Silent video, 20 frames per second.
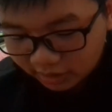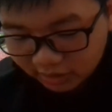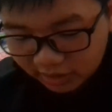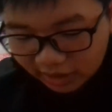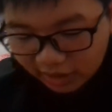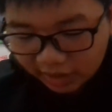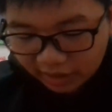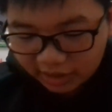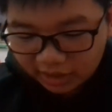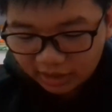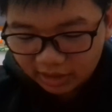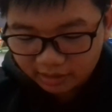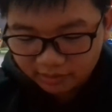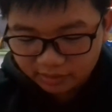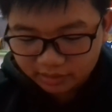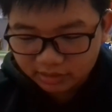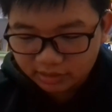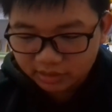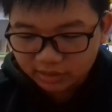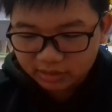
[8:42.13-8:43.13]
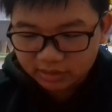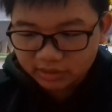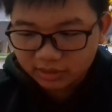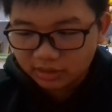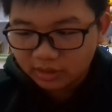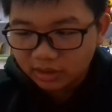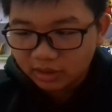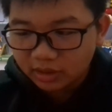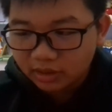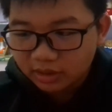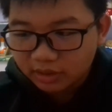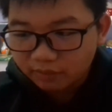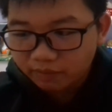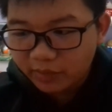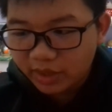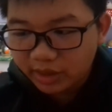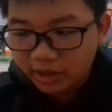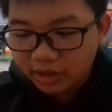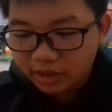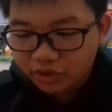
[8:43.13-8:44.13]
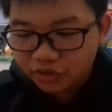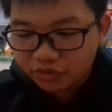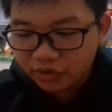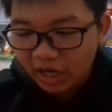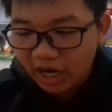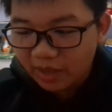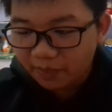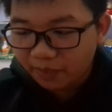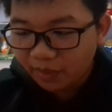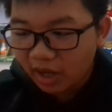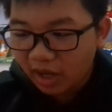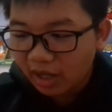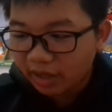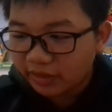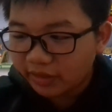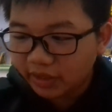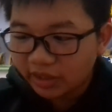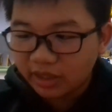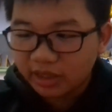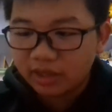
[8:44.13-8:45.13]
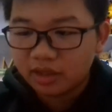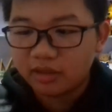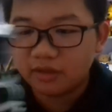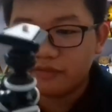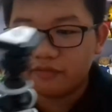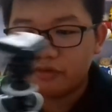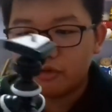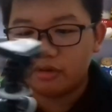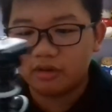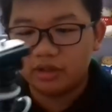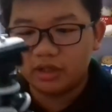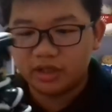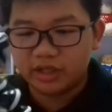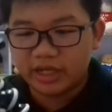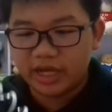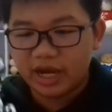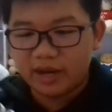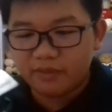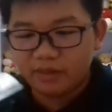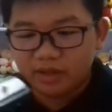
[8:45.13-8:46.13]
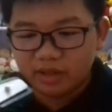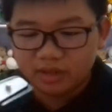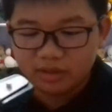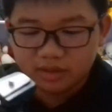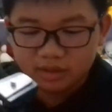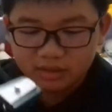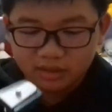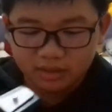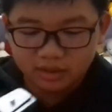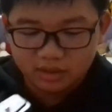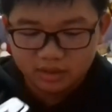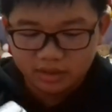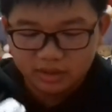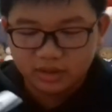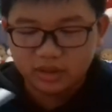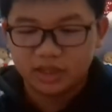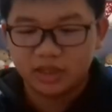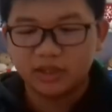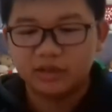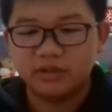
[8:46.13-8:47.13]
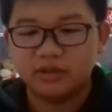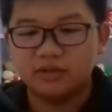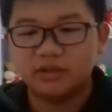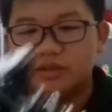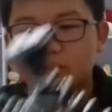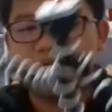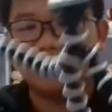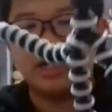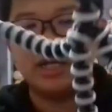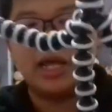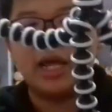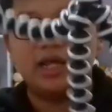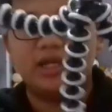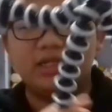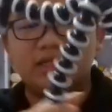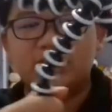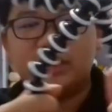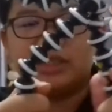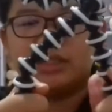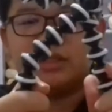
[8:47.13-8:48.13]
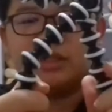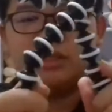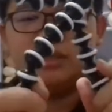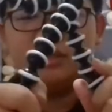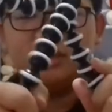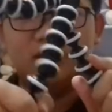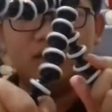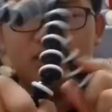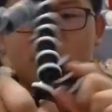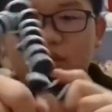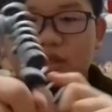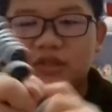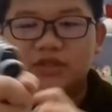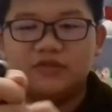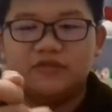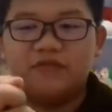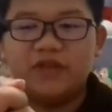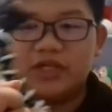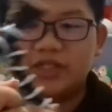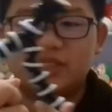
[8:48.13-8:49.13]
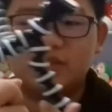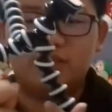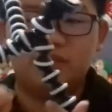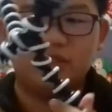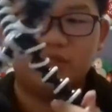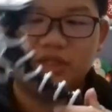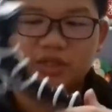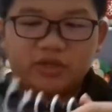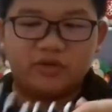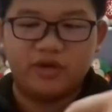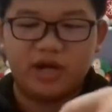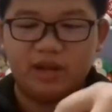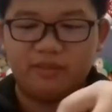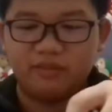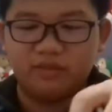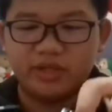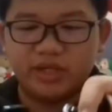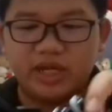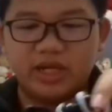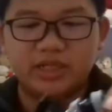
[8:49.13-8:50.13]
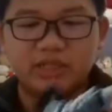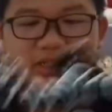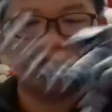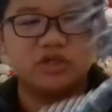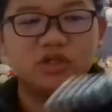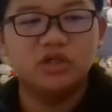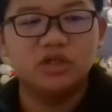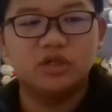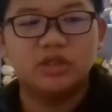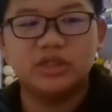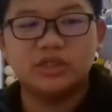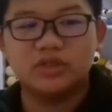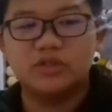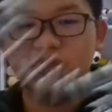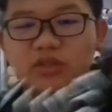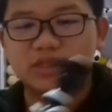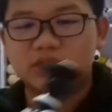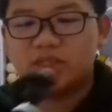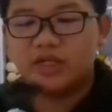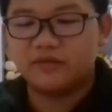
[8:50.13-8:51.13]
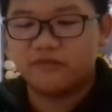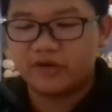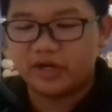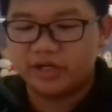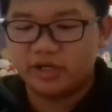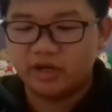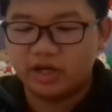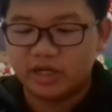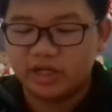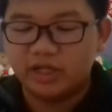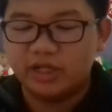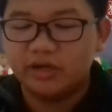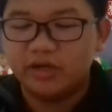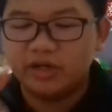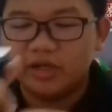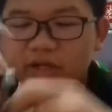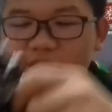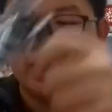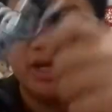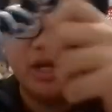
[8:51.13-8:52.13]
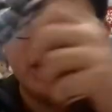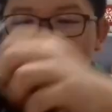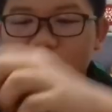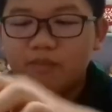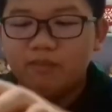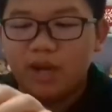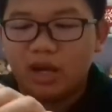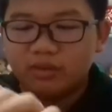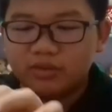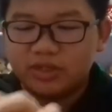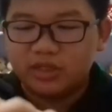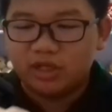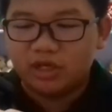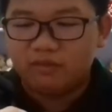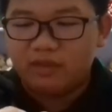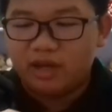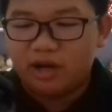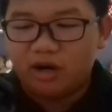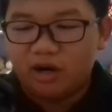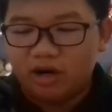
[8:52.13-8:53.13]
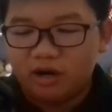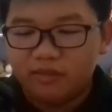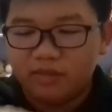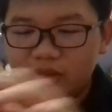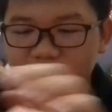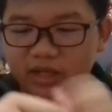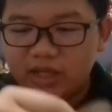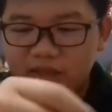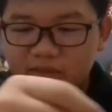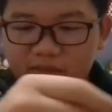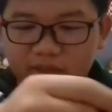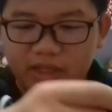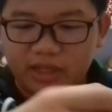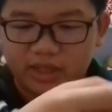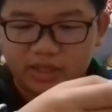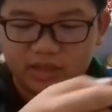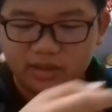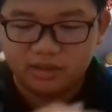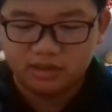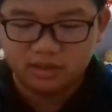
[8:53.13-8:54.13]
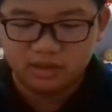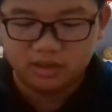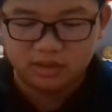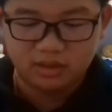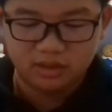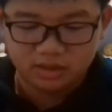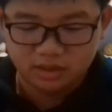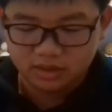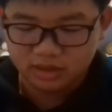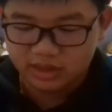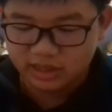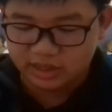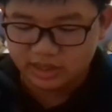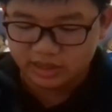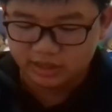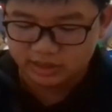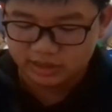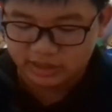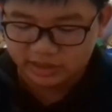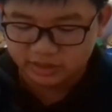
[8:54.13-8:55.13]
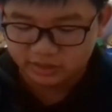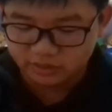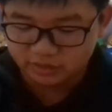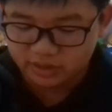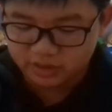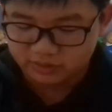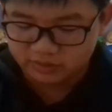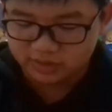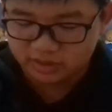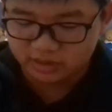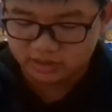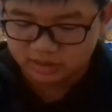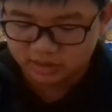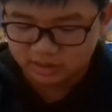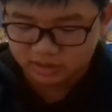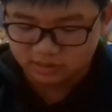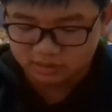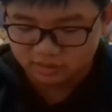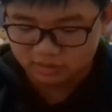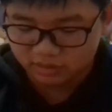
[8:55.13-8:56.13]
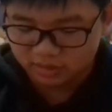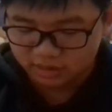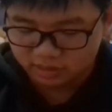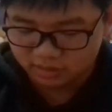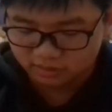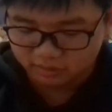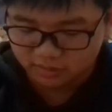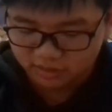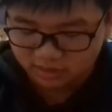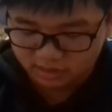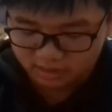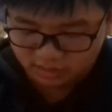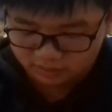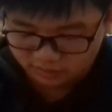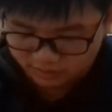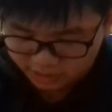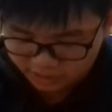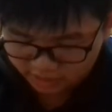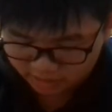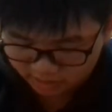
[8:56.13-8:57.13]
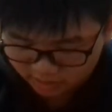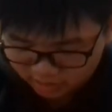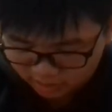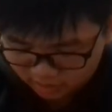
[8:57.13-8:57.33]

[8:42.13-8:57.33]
it's kind of like a mini tripod thingy for a camera. Yeah, look at that. It's like it's flexible and crap. Okay, this is good. This is good stuff right here. I can literally mount it on my arm. And I'm gonna like, yeah, I can do this with only one arm. Okay,